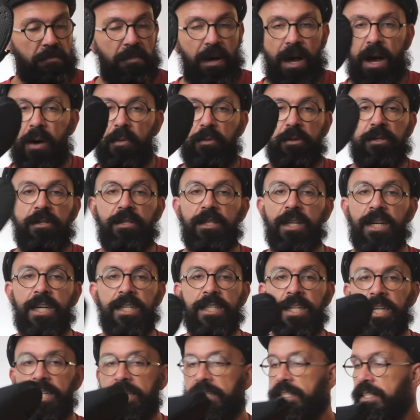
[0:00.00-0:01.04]
I would say
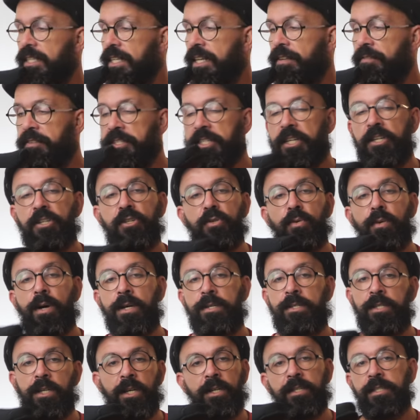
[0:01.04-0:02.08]
that even the
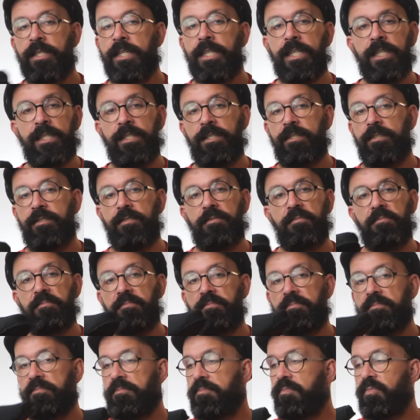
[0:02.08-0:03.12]
200 on these
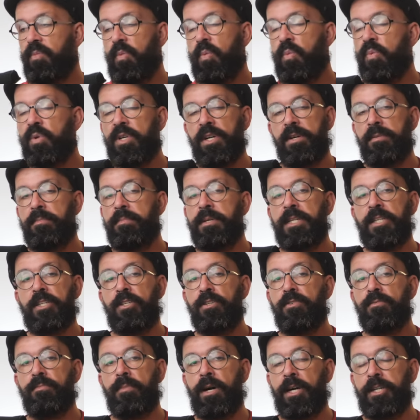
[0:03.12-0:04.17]
wouldn't be
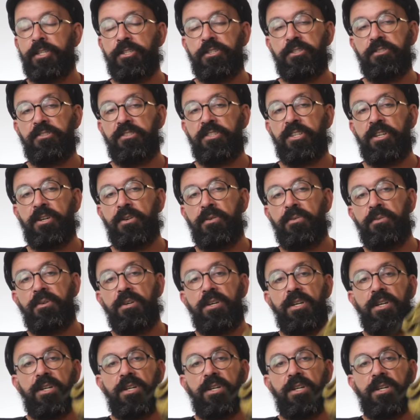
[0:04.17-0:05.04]
too much. So